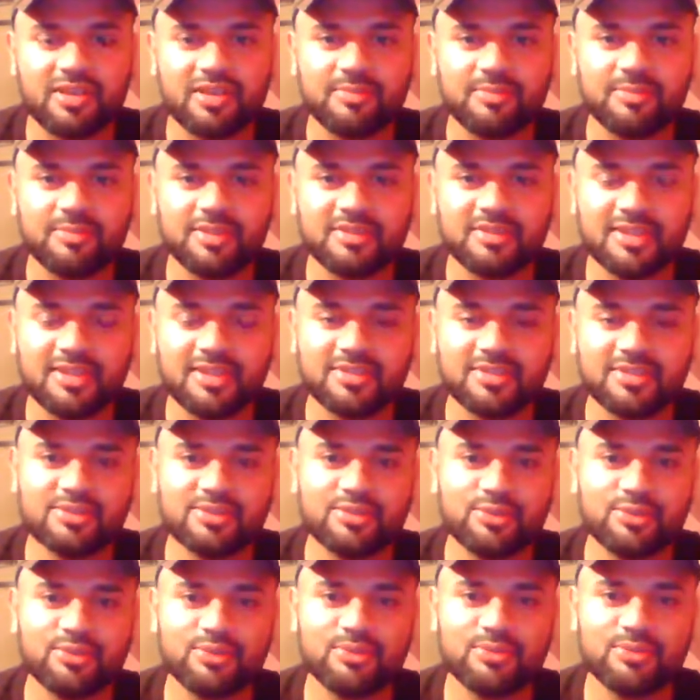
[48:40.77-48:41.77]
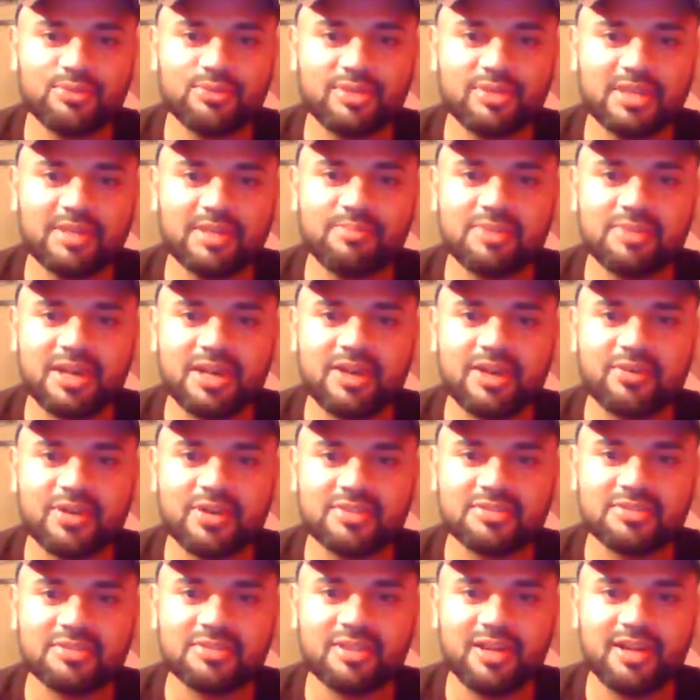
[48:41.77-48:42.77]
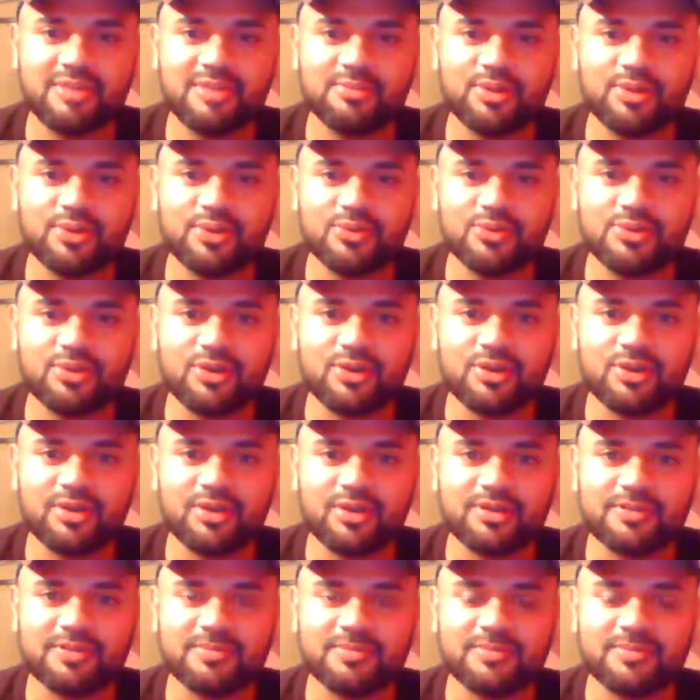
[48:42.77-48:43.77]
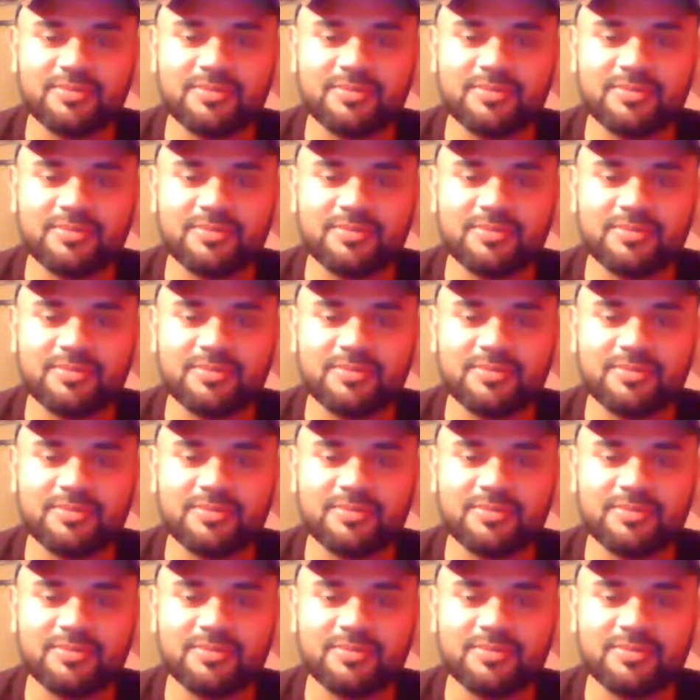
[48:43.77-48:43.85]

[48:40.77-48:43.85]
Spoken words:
but things do get better as time goes on.